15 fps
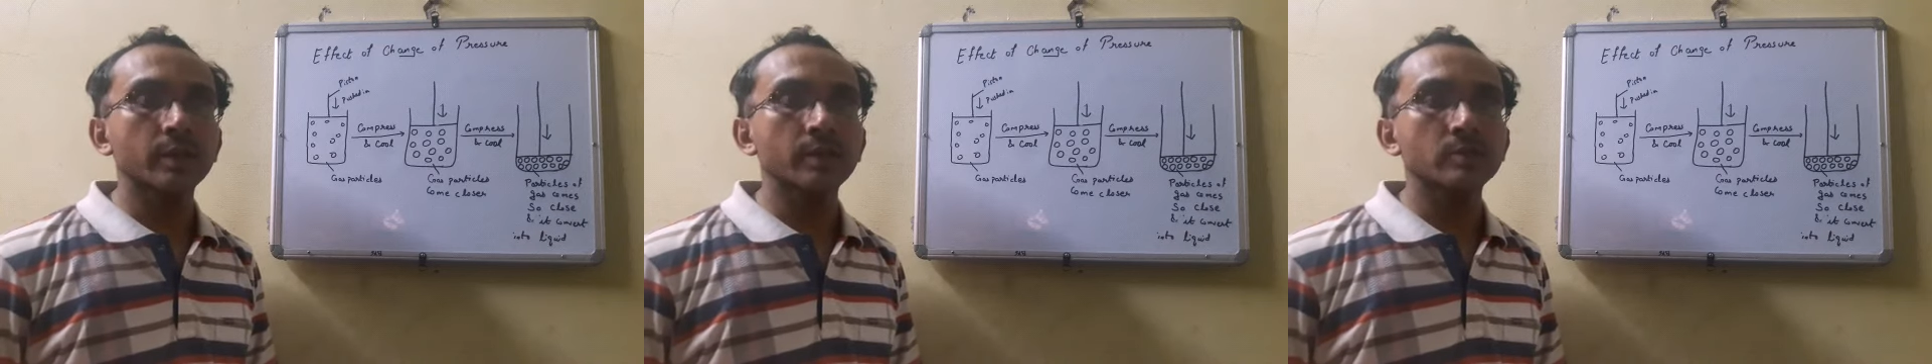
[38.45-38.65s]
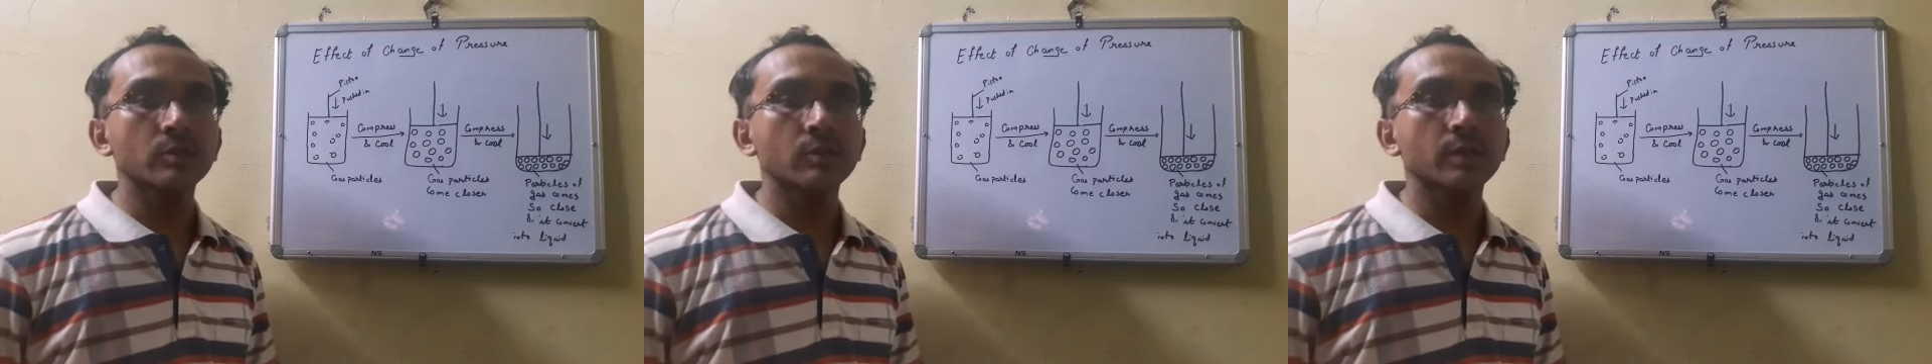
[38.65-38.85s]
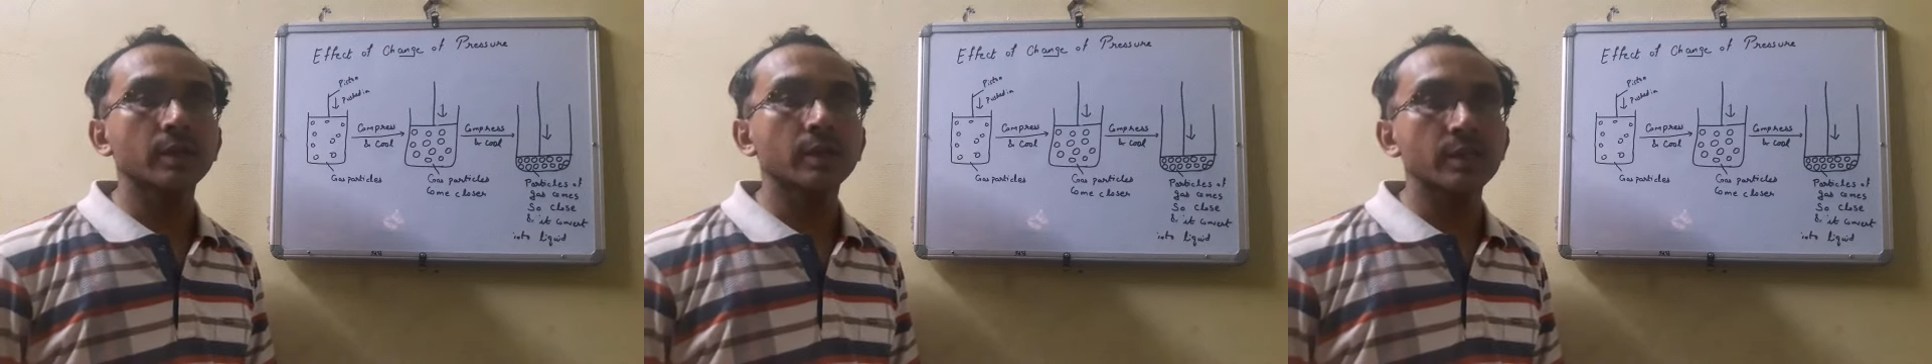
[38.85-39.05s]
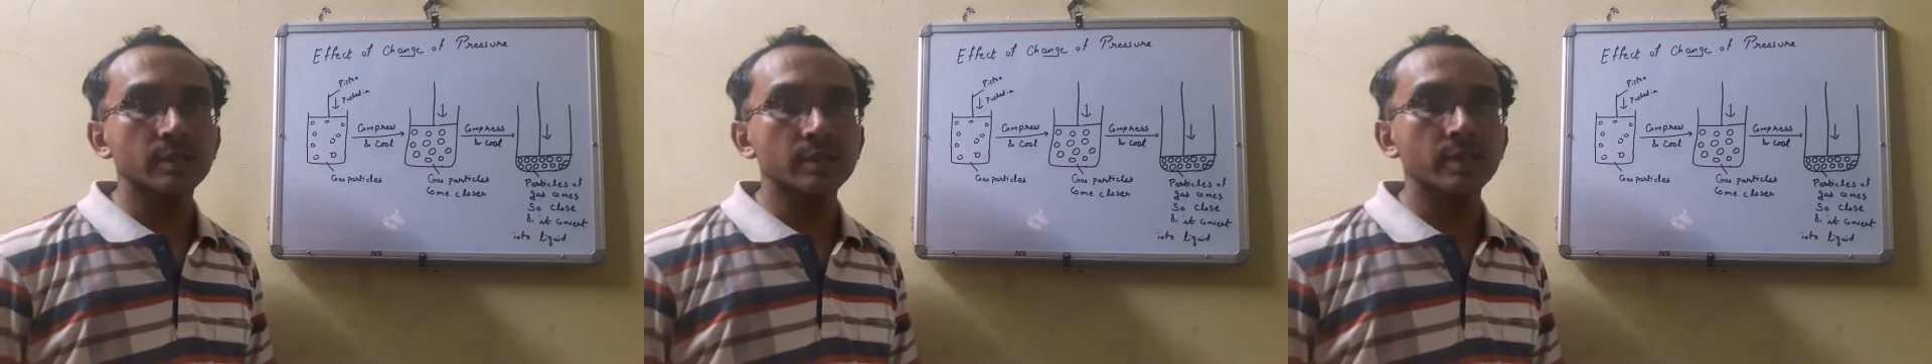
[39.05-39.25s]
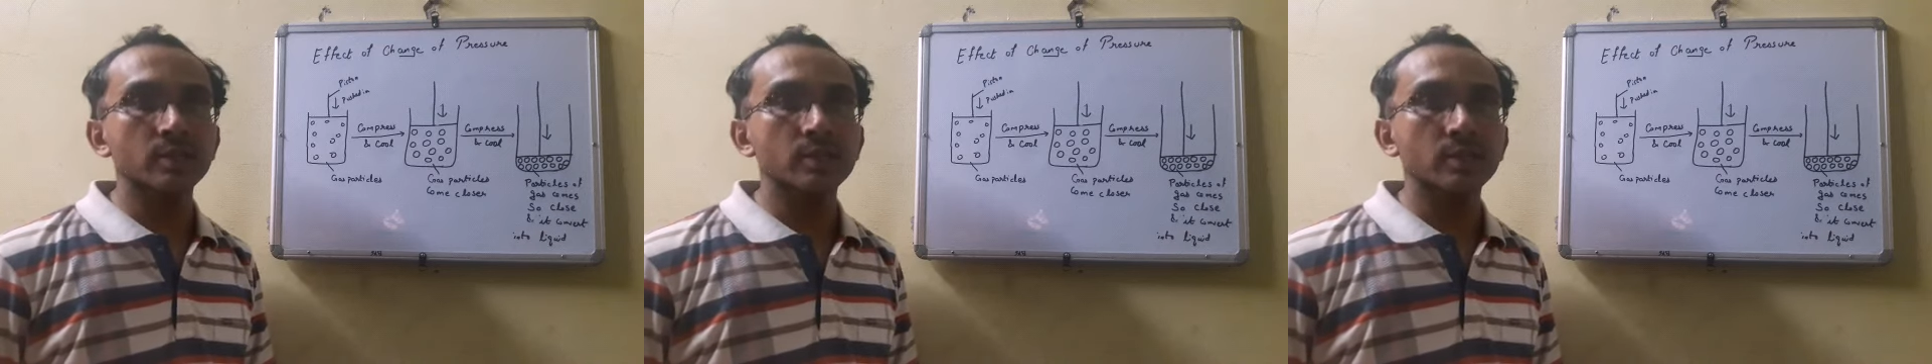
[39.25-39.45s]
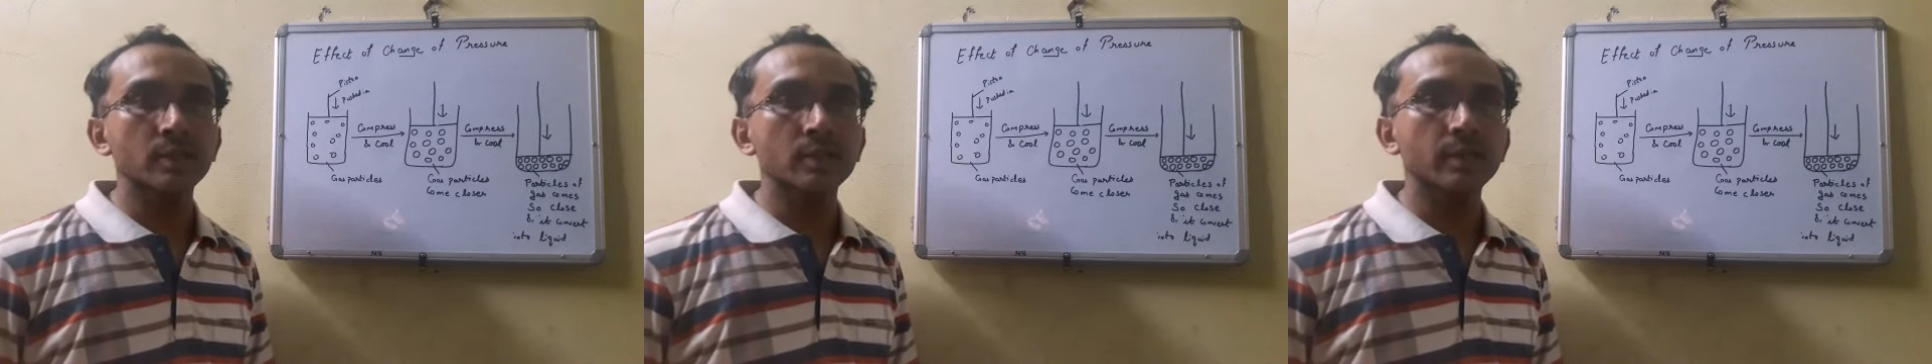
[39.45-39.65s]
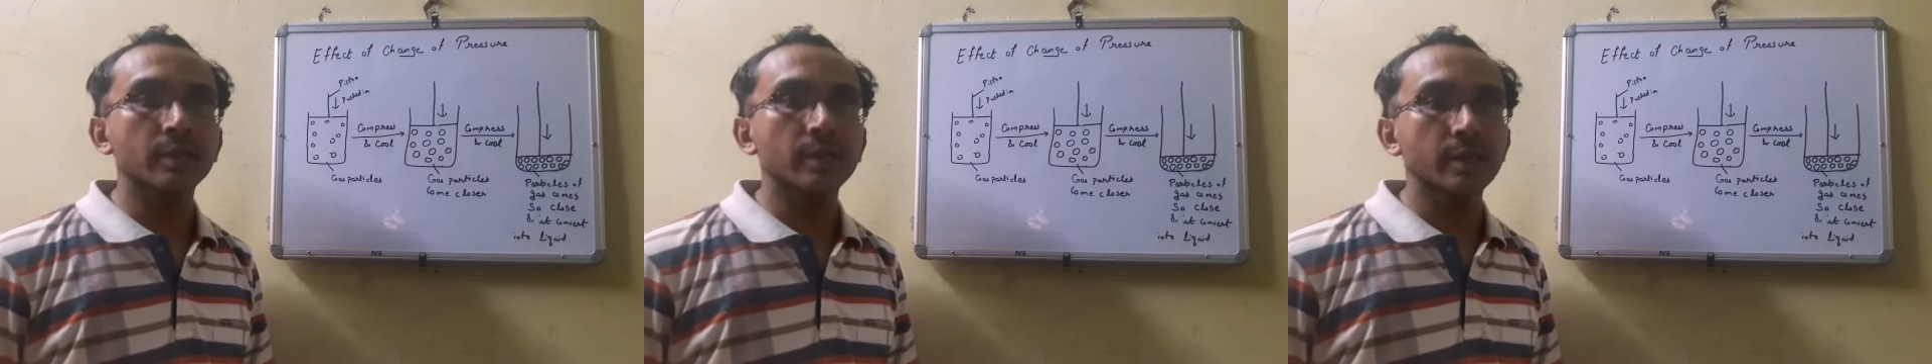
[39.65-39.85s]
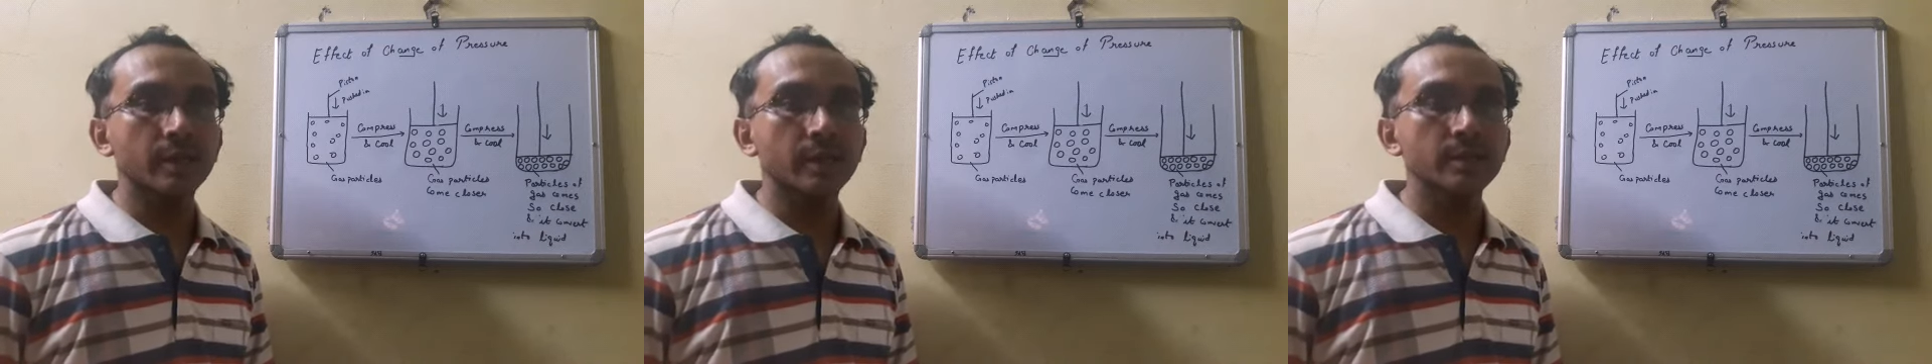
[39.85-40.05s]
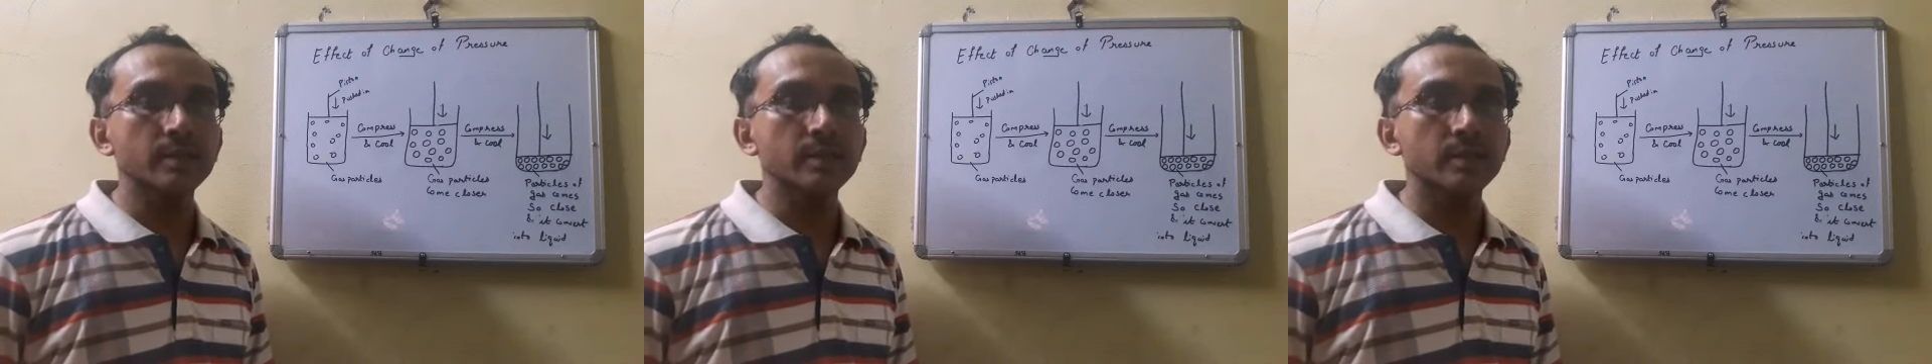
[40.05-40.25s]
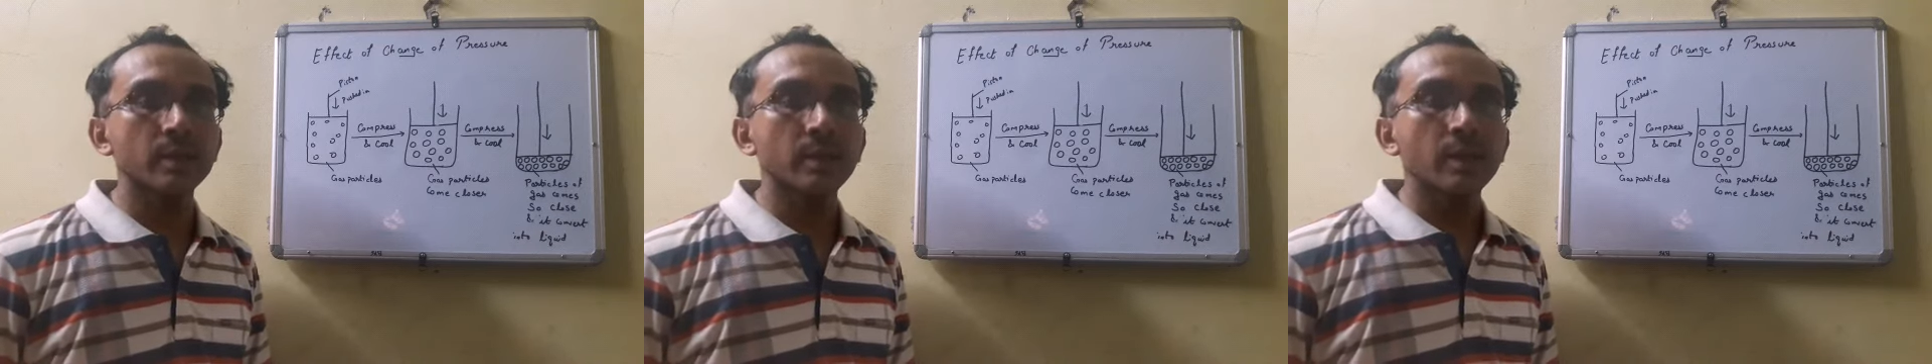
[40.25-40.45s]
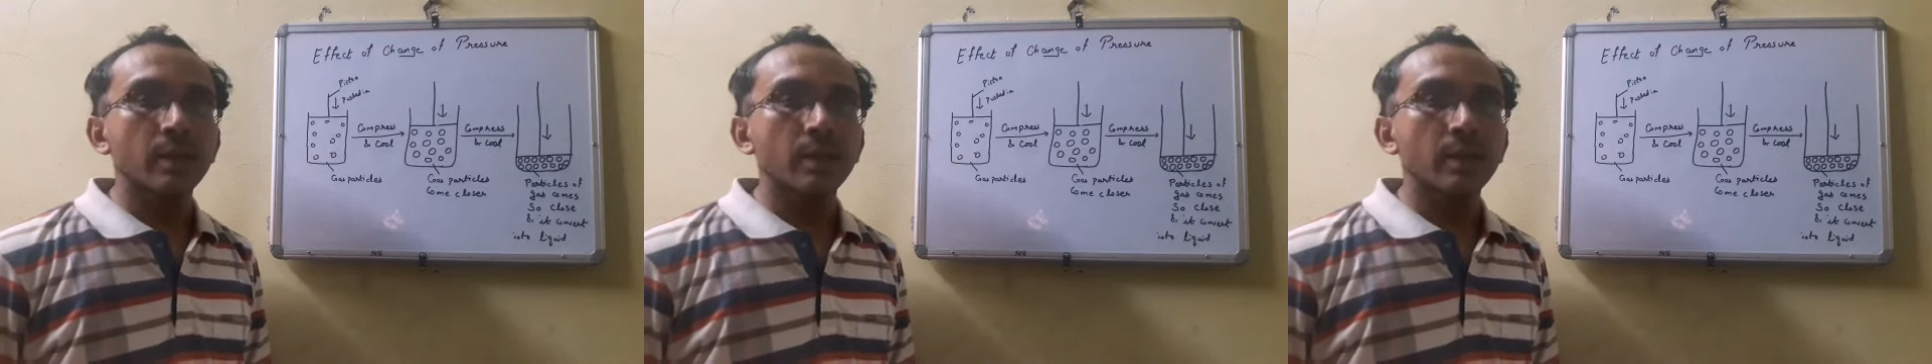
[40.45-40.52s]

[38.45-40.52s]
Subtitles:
that is called condensation, it condenses.